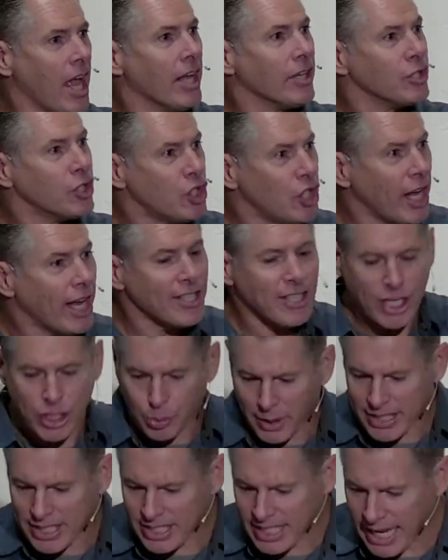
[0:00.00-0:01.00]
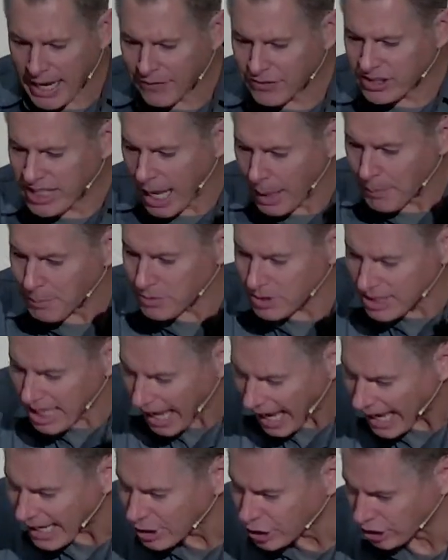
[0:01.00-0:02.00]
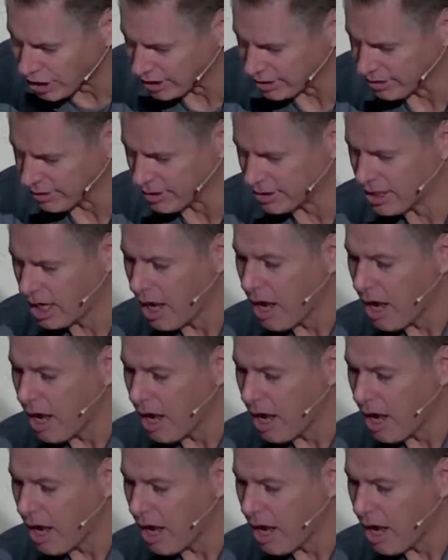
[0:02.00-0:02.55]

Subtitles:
Jesus received temptations